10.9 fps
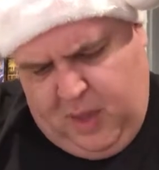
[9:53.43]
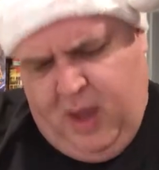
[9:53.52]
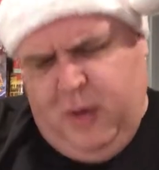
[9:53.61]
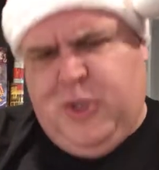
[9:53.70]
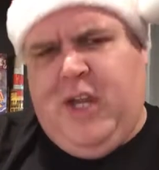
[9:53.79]

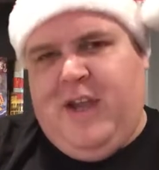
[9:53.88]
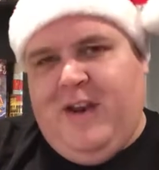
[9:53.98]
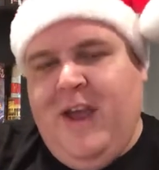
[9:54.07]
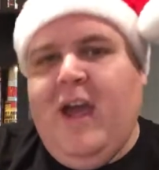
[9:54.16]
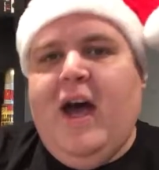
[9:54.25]
Oh
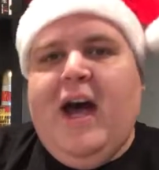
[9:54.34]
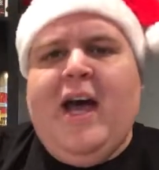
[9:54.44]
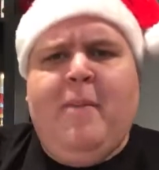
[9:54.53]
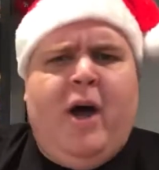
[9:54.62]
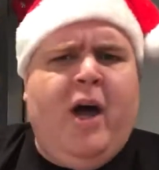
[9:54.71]
shit,
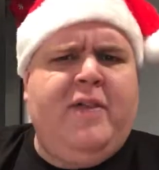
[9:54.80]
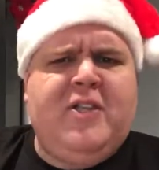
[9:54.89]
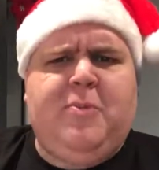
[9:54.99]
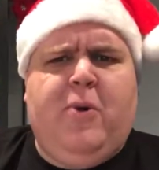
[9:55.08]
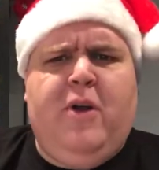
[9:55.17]
I'm on
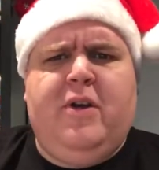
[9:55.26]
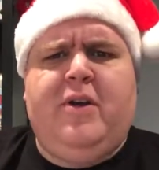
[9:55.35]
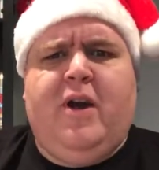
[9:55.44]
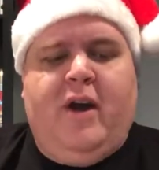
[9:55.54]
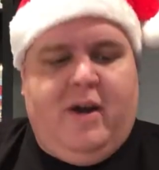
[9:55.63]
the spoiler
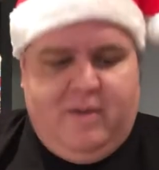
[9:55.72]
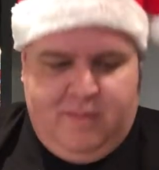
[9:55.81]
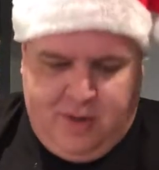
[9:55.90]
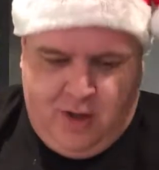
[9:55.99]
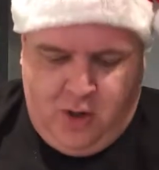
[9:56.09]
card.
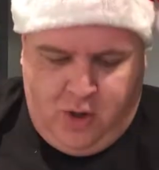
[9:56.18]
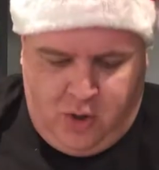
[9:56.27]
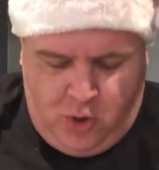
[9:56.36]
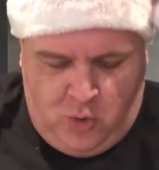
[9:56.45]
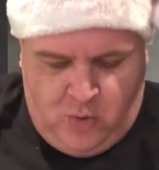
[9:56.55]

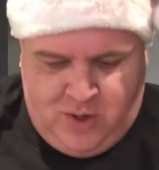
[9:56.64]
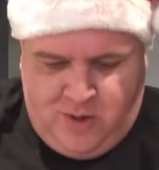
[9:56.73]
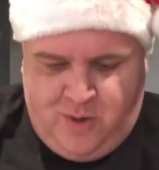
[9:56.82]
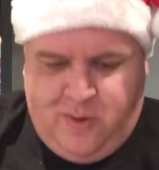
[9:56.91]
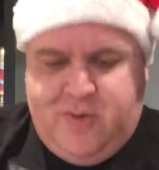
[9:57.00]
Who
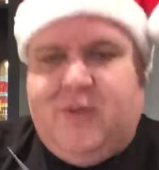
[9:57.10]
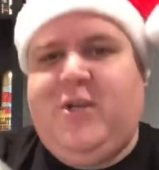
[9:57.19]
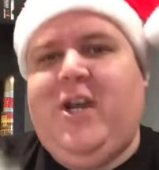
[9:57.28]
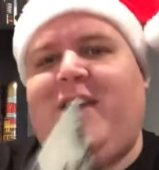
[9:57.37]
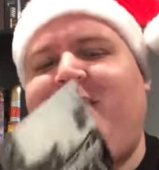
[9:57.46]
knew? So
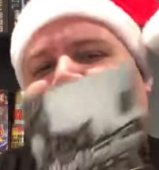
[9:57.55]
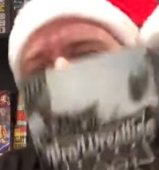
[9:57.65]
check